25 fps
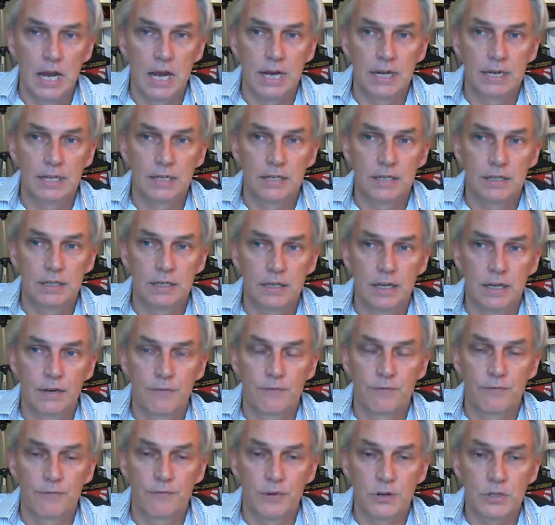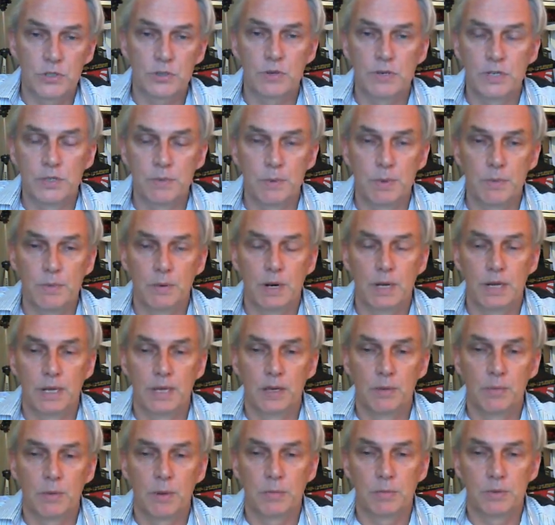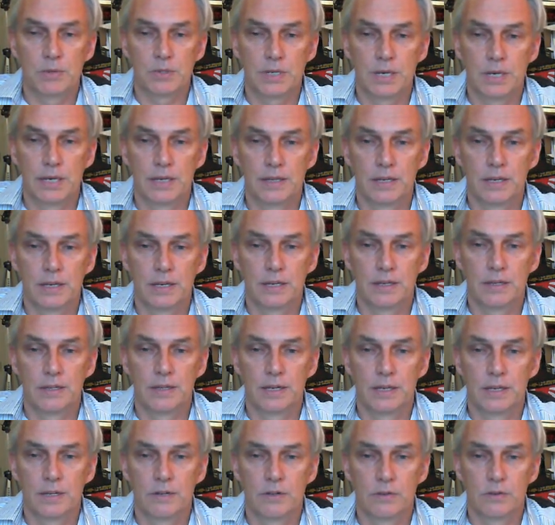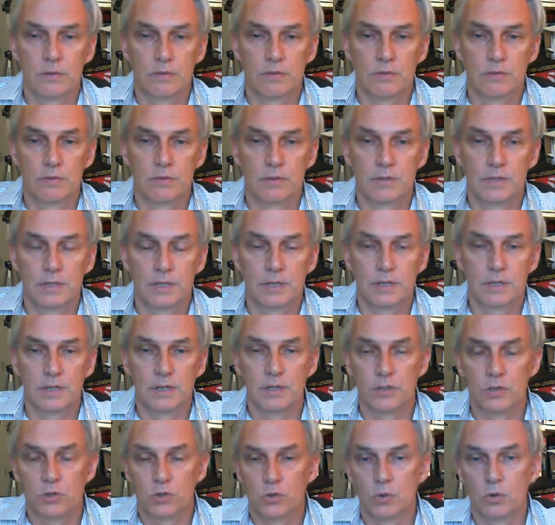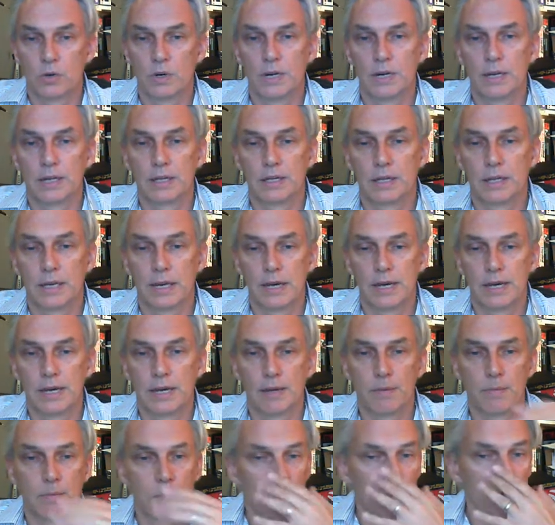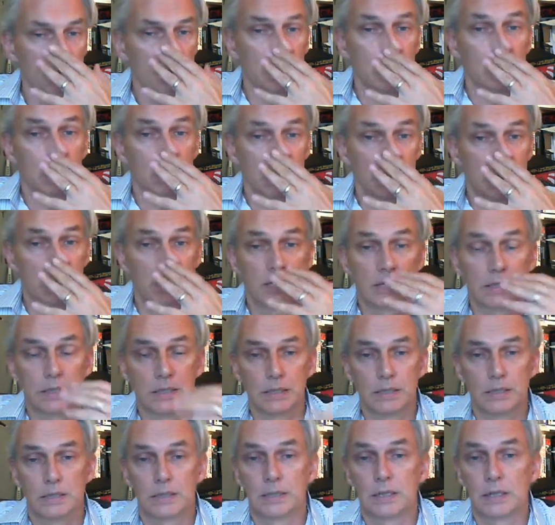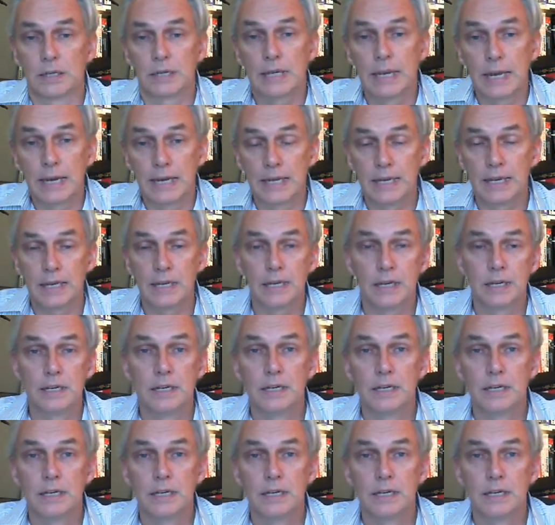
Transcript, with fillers: I, it frustrates me when I hear people say they, they don't they're not enjoying the game or they're not uh, they're not getting